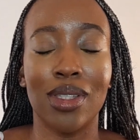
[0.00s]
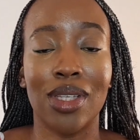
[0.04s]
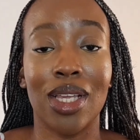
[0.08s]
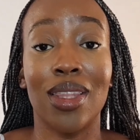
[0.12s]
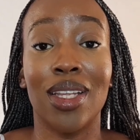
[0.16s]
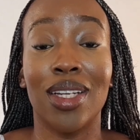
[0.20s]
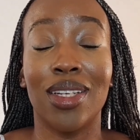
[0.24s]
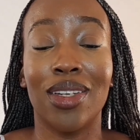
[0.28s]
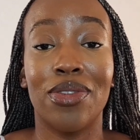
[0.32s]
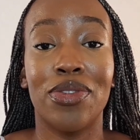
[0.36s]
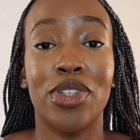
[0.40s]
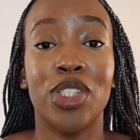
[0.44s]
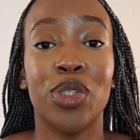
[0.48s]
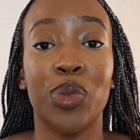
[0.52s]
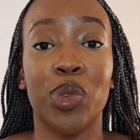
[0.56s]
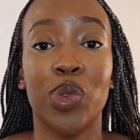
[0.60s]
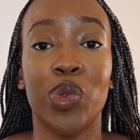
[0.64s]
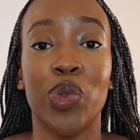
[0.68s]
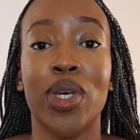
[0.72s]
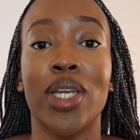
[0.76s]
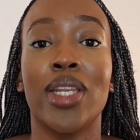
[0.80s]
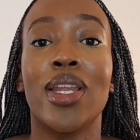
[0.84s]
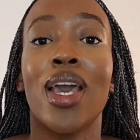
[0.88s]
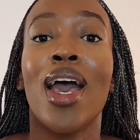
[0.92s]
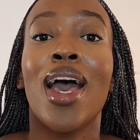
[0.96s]
And the difference
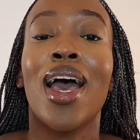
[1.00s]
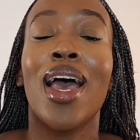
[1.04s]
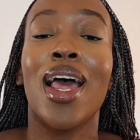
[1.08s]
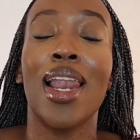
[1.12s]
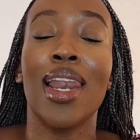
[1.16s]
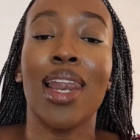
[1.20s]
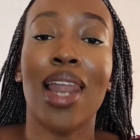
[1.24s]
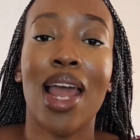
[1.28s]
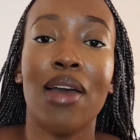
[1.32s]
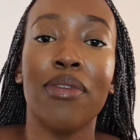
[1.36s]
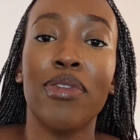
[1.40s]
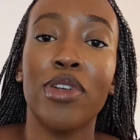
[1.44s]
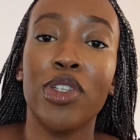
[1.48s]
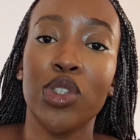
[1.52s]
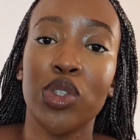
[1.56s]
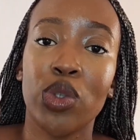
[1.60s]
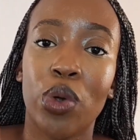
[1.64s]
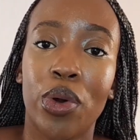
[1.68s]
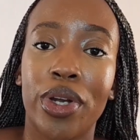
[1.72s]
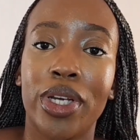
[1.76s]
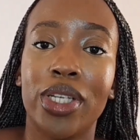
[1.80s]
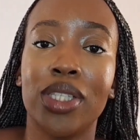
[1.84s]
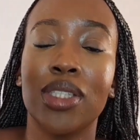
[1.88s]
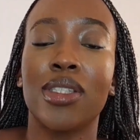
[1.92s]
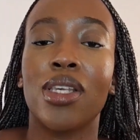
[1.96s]
between life
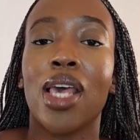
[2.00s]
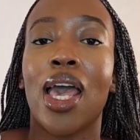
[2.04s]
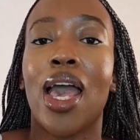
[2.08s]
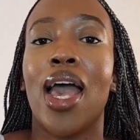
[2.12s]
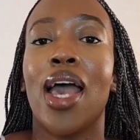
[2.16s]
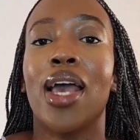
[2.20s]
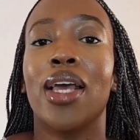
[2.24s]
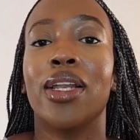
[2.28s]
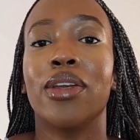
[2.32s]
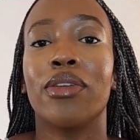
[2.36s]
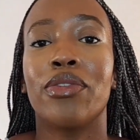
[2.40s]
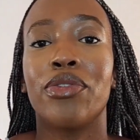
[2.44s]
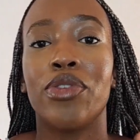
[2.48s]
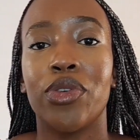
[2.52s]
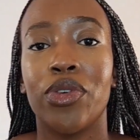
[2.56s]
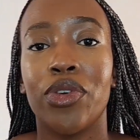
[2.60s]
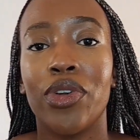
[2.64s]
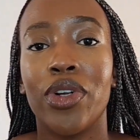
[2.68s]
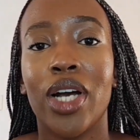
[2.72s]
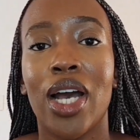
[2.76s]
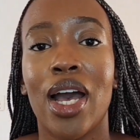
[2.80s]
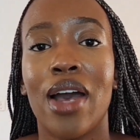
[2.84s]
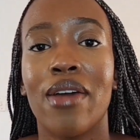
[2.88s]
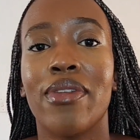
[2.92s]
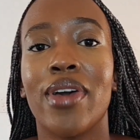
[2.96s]
insurance and a funeral
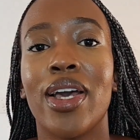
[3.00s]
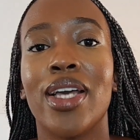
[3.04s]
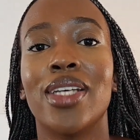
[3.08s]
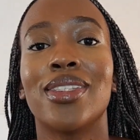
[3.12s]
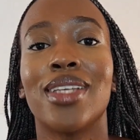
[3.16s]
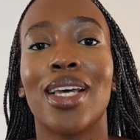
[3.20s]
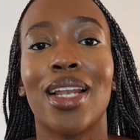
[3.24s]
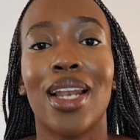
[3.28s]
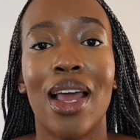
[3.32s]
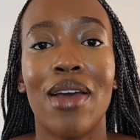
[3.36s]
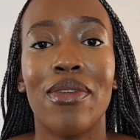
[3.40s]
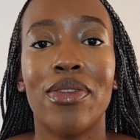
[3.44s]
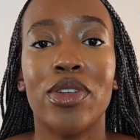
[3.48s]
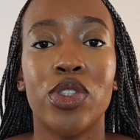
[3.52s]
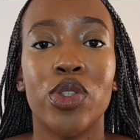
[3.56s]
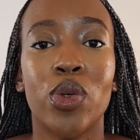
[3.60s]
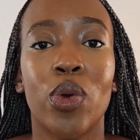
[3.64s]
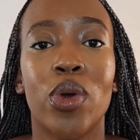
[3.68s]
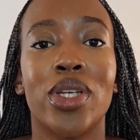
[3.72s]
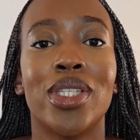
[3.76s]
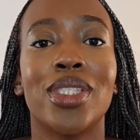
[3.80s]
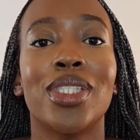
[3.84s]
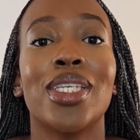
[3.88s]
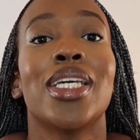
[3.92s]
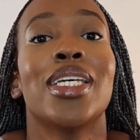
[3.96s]
cover is that life
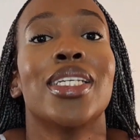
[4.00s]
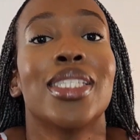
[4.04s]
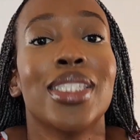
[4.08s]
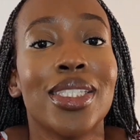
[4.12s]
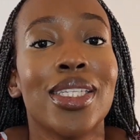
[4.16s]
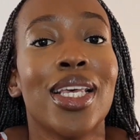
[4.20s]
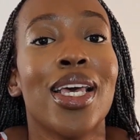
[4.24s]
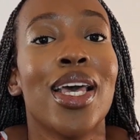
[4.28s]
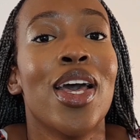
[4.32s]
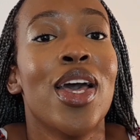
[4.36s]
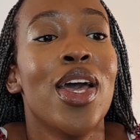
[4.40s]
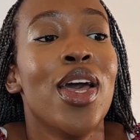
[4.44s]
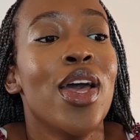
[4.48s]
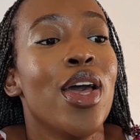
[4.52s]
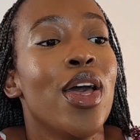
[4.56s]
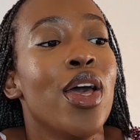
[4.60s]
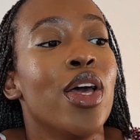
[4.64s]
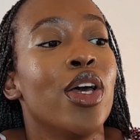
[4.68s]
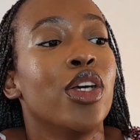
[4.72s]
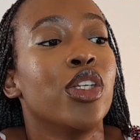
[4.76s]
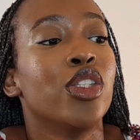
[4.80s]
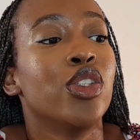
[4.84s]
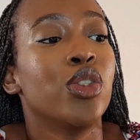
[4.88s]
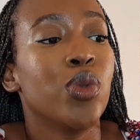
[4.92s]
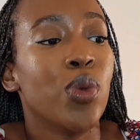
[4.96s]
insurance is
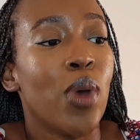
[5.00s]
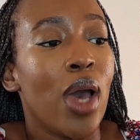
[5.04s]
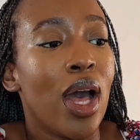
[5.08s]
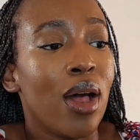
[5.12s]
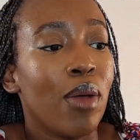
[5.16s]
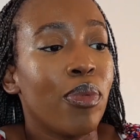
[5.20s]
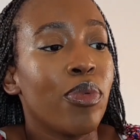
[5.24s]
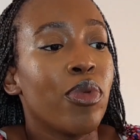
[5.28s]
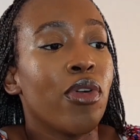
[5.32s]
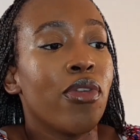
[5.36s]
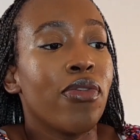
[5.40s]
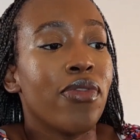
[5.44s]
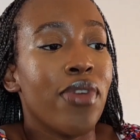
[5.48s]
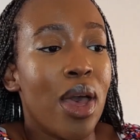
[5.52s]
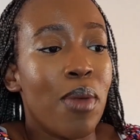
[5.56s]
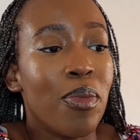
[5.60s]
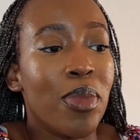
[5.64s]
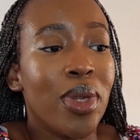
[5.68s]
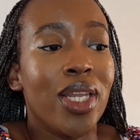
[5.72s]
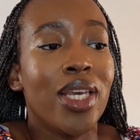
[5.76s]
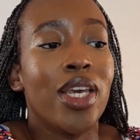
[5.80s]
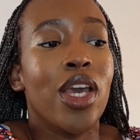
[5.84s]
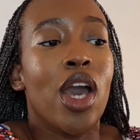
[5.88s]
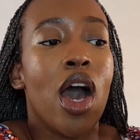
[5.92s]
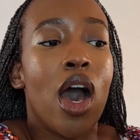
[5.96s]
to help your
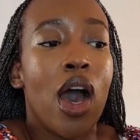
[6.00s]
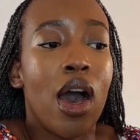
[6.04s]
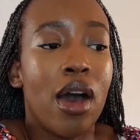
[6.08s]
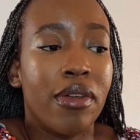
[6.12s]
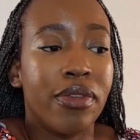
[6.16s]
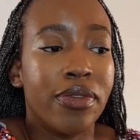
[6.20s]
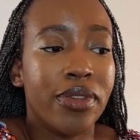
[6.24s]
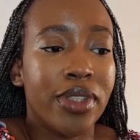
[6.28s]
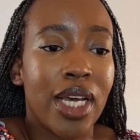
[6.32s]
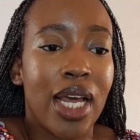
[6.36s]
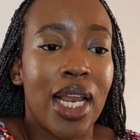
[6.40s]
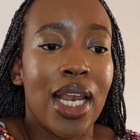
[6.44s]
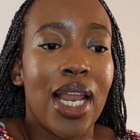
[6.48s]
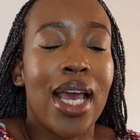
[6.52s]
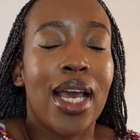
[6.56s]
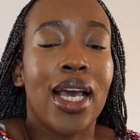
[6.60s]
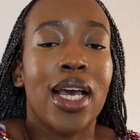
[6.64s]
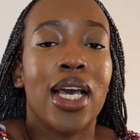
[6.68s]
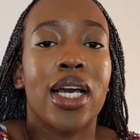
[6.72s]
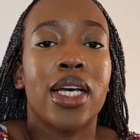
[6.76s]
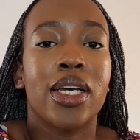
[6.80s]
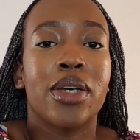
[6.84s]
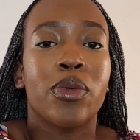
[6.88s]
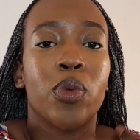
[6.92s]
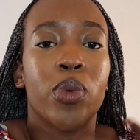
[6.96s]
family after,
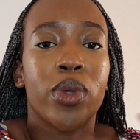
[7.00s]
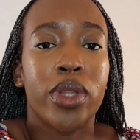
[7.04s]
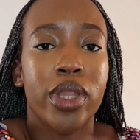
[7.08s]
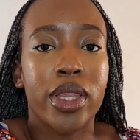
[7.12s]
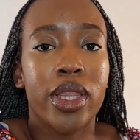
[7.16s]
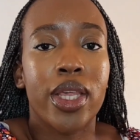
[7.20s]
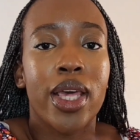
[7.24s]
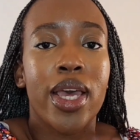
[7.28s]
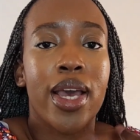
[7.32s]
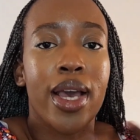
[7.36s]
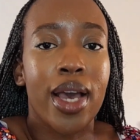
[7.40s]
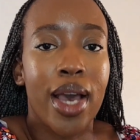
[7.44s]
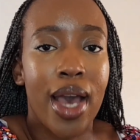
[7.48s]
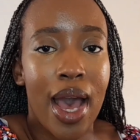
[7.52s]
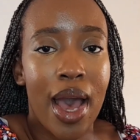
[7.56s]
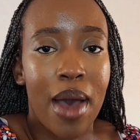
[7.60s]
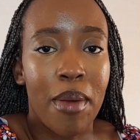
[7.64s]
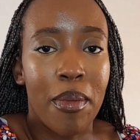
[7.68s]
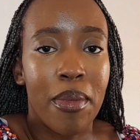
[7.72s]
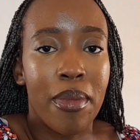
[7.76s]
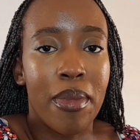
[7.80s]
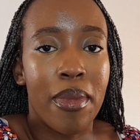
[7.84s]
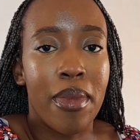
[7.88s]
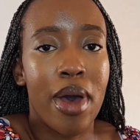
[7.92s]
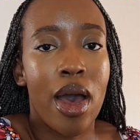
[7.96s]
like, with
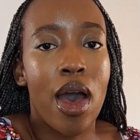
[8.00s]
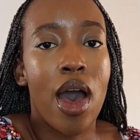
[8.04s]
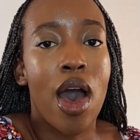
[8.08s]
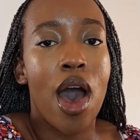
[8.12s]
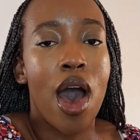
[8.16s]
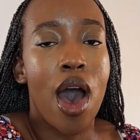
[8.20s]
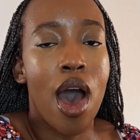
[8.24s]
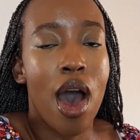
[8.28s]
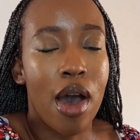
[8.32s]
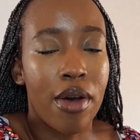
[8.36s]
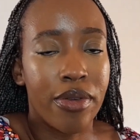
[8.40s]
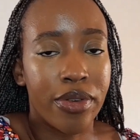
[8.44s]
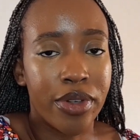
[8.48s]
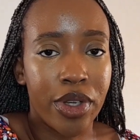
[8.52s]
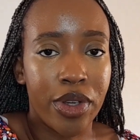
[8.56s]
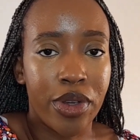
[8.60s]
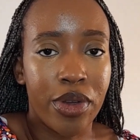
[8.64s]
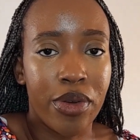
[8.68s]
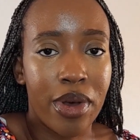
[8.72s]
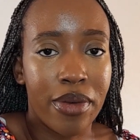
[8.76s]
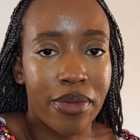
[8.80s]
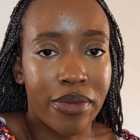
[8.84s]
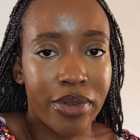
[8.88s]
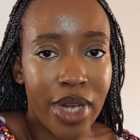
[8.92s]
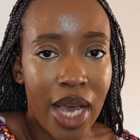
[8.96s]
income after
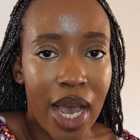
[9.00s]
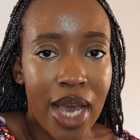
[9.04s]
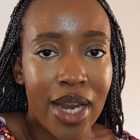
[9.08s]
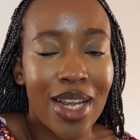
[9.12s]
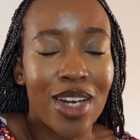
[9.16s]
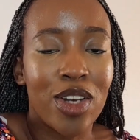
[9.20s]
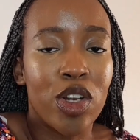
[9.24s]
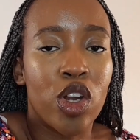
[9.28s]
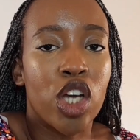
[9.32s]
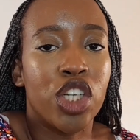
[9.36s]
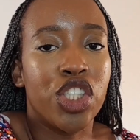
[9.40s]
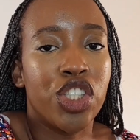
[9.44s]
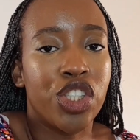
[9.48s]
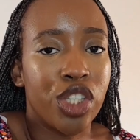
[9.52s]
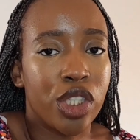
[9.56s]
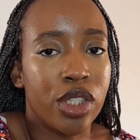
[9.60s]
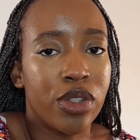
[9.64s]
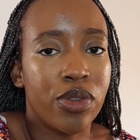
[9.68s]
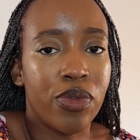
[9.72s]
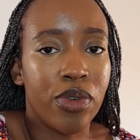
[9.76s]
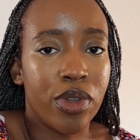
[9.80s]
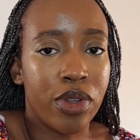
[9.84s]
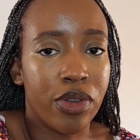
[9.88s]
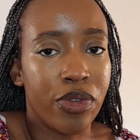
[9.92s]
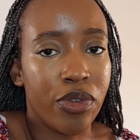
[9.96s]
you have died, and not
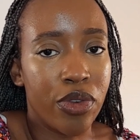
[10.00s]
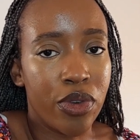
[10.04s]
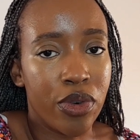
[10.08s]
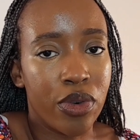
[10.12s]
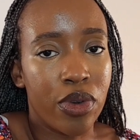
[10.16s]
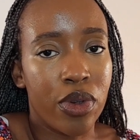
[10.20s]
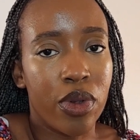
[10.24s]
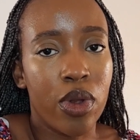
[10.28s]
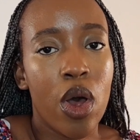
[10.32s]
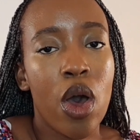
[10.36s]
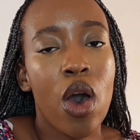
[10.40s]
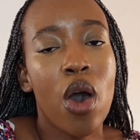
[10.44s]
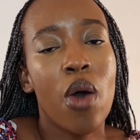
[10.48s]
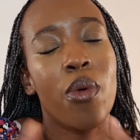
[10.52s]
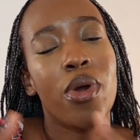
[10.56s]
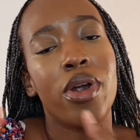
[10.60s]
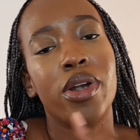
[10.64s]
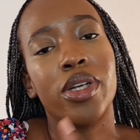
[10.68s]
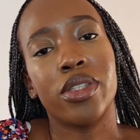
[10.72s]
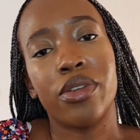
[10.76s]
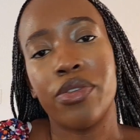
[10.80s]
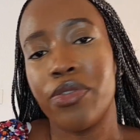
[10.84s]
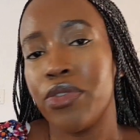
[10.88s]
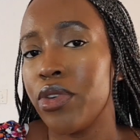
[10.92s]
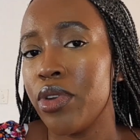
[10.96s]
just for the funeral,
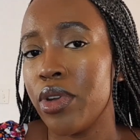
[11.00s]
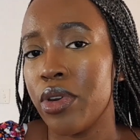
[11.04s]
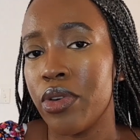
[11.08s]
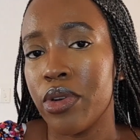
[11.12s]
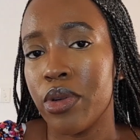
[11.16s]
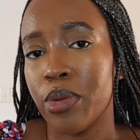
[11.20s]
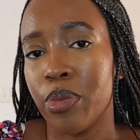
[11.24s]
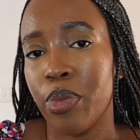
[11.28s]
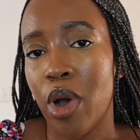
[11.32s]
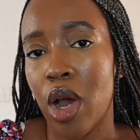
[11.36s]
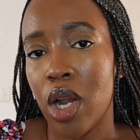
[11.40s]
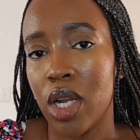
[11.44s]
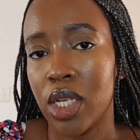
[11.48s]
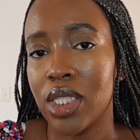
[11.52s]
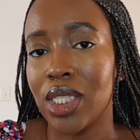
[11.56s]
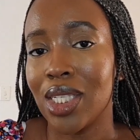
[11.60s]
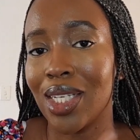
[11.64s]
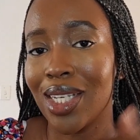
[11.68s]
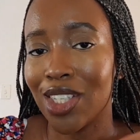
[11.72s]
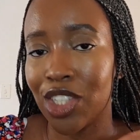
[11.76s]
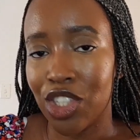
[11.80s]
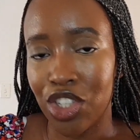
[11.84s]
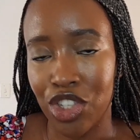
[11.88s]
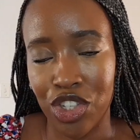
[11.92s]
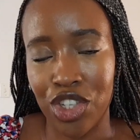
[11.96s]
whereas a funeral policy
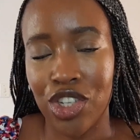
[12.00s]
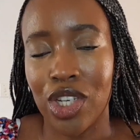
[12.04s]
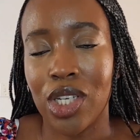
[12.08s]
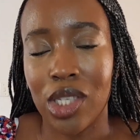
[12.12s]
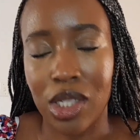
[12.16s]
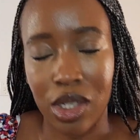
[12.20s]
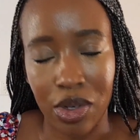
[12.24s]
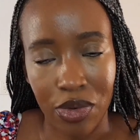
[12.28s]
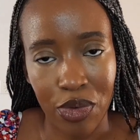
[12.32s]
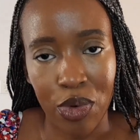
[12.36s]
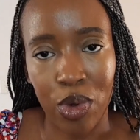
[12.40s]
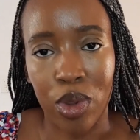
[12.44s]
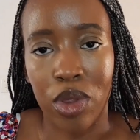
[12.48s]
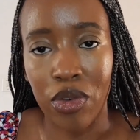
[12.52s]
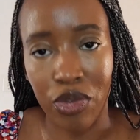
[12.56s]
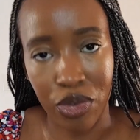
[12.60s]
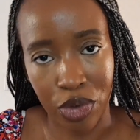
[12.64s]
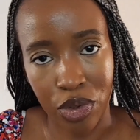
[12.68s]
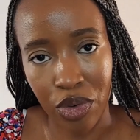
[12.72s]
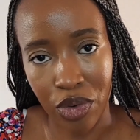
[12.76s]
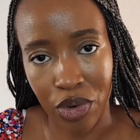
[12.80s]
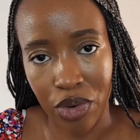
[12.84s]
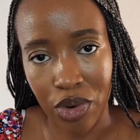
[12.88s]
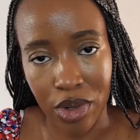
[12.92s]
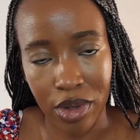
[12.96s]
is just for the
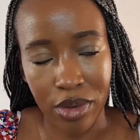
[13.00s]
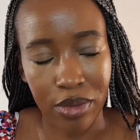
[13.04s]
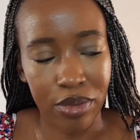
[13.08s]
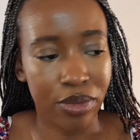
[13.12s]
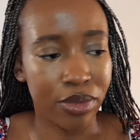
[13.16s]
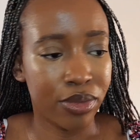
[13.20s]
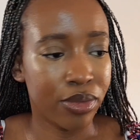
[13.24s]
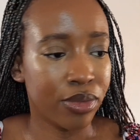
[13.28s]
funeral.